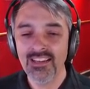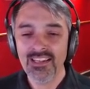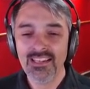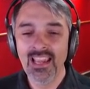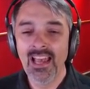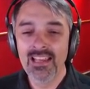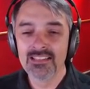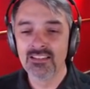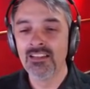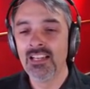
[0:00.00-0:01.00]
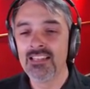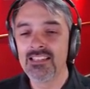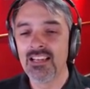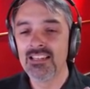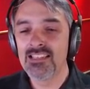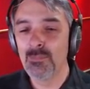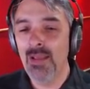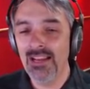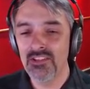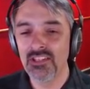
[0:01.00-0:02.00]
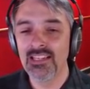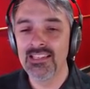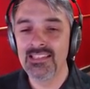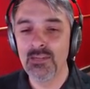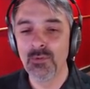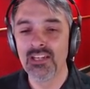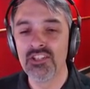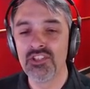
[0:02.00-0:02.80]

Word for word: Yeah, as long as uh, Sebastian can see where his